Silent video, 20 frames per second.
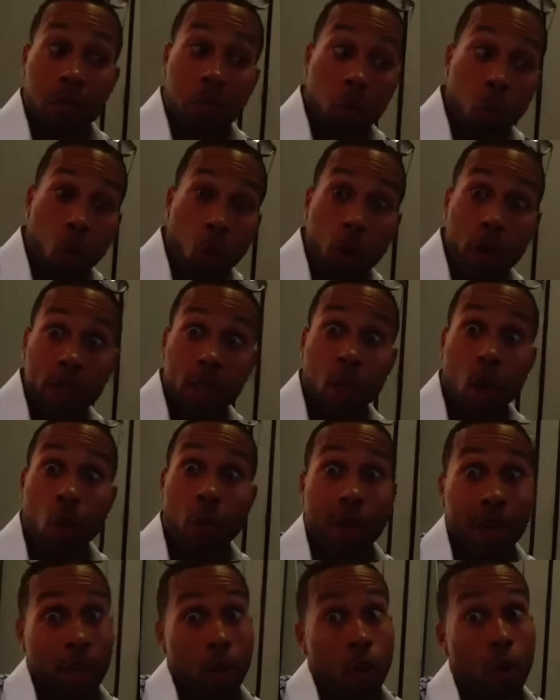Ward is
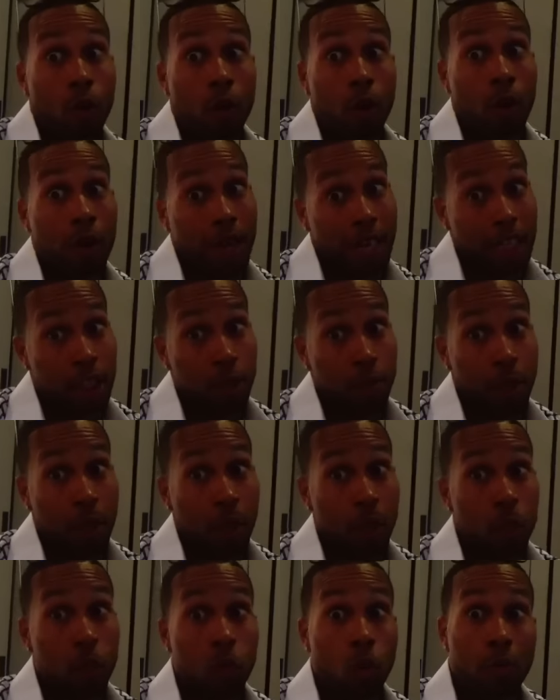already on H B
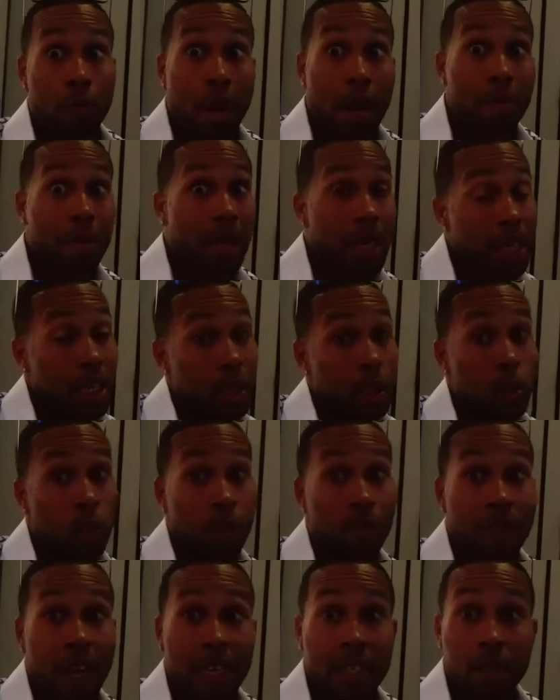O, so it might be an easier
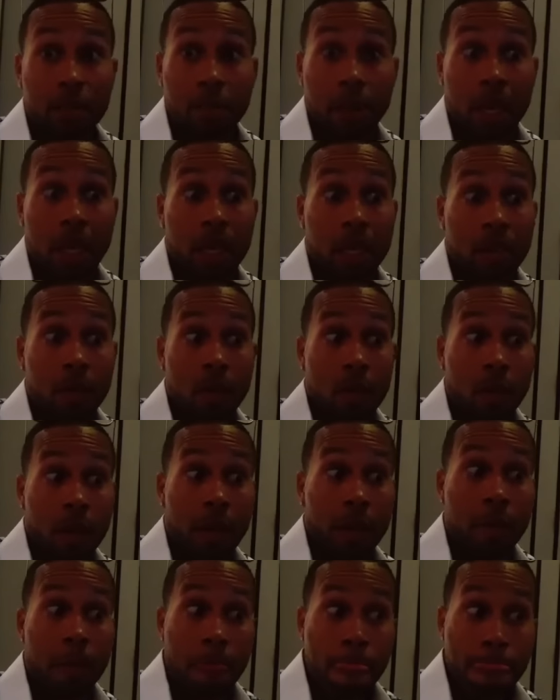fight to make, you know, and